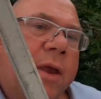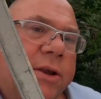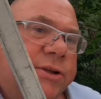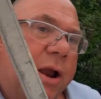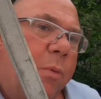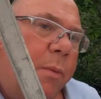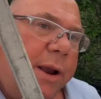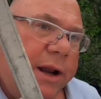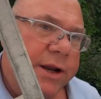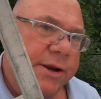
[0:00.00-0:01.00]
So what
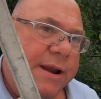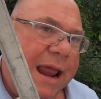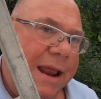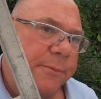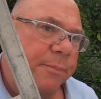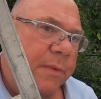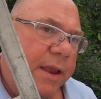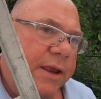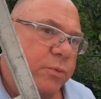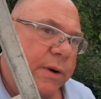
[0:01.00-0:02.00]
we're going to do now
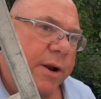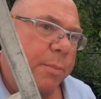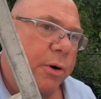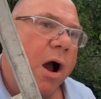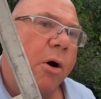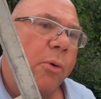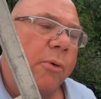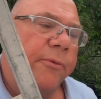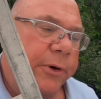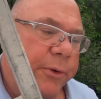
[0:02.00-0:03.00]
is we're going to put a hole
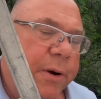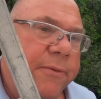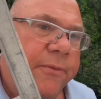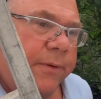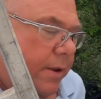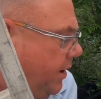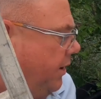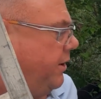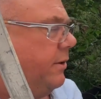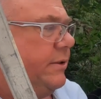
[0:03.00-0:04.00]
through the roof
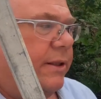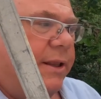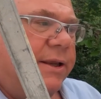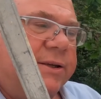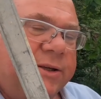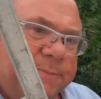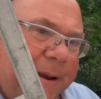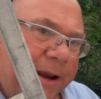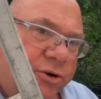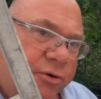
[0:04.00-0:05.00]
using this
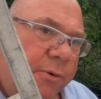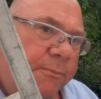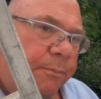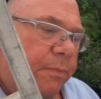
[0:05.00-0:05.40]
spade drill,